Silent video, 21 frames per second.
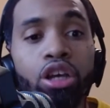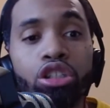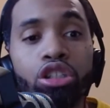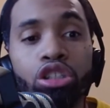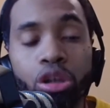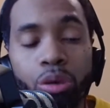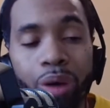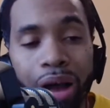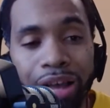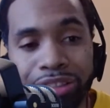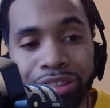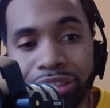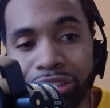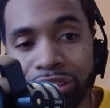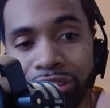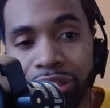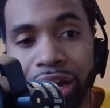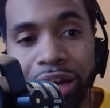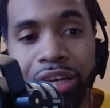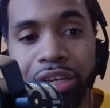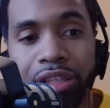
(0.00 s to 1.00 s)
So, I
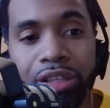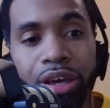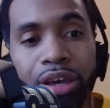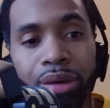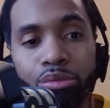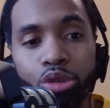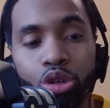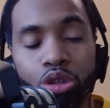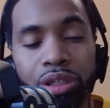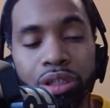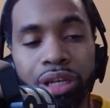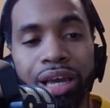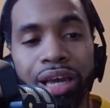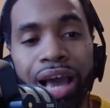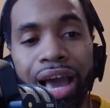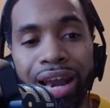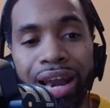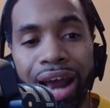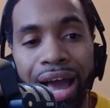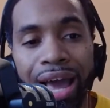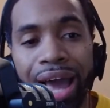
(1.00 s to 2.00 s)
study their music
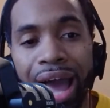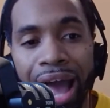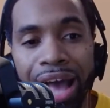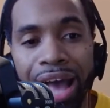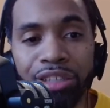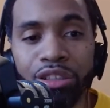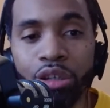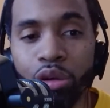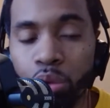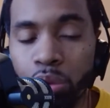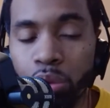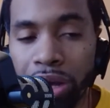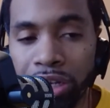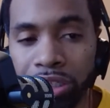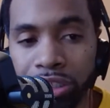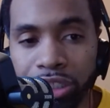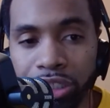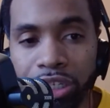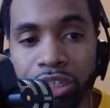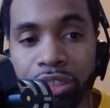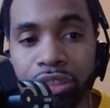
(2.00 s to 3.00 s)
and I ask
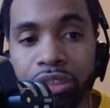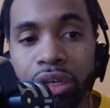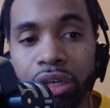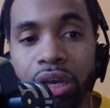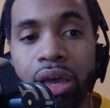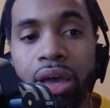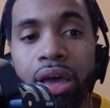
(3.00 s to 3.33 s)
questions